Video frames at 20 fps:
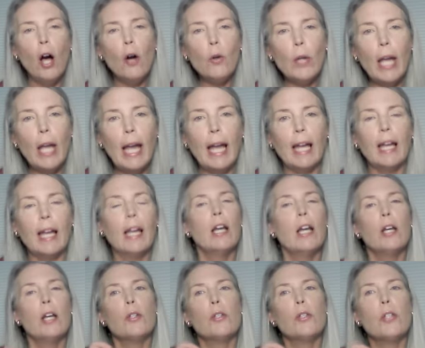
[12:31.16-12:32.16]
Okay,
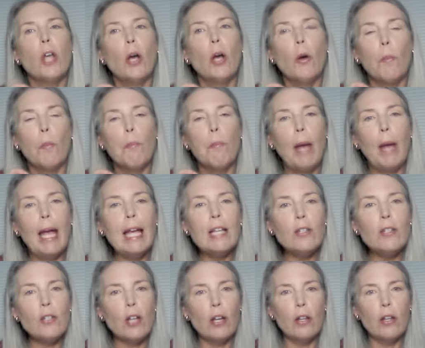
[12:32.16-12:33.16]
so
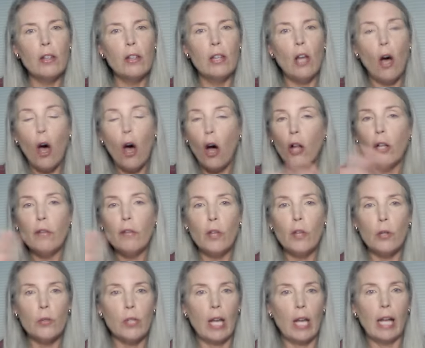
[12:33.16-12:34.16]
based on all of
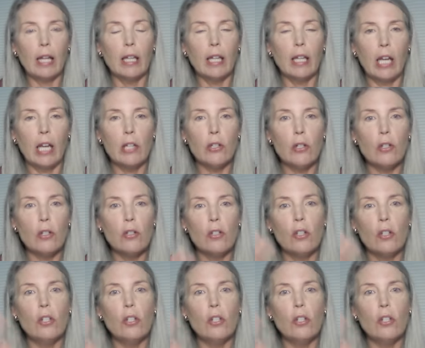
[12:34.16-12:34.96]
those allegations,